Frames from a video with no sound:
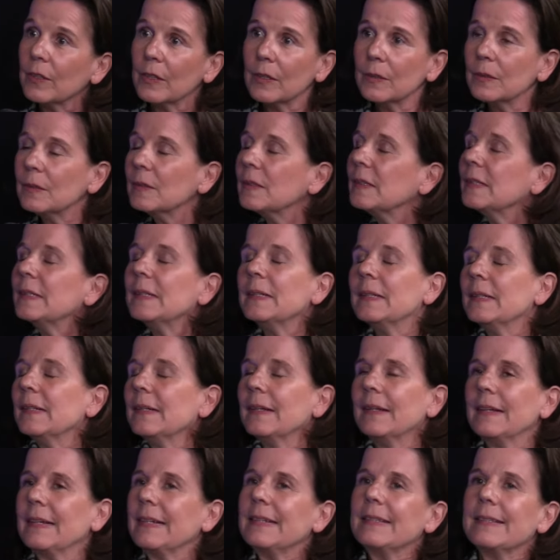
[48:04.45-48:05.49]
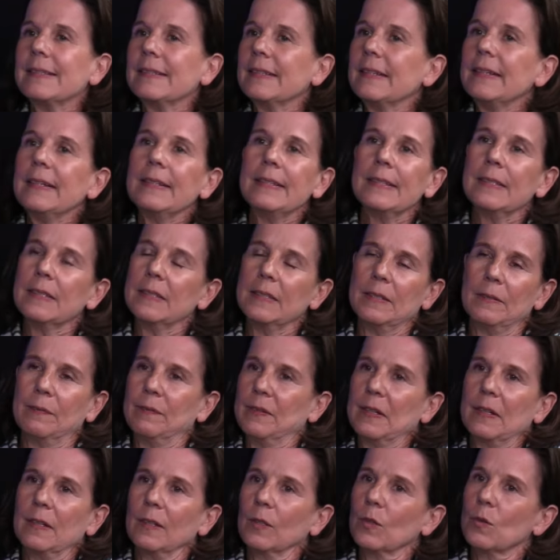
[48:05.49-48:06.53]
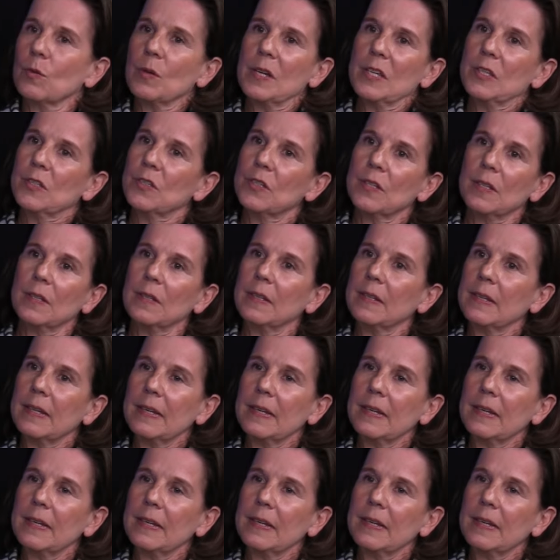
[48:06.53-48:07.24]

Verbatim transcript: know it's it's a difficult question.